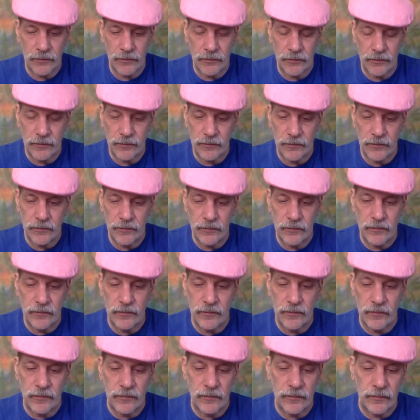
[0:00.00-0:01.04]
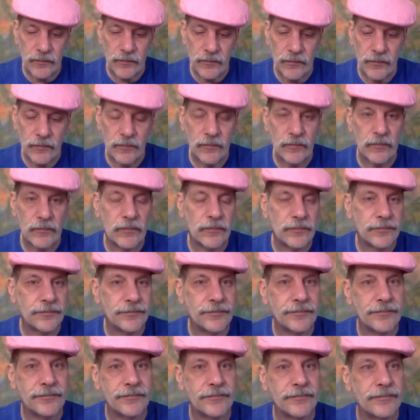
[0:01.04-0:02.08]

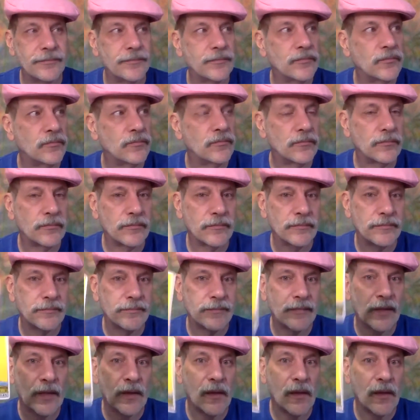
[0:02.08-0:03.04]
[no speech]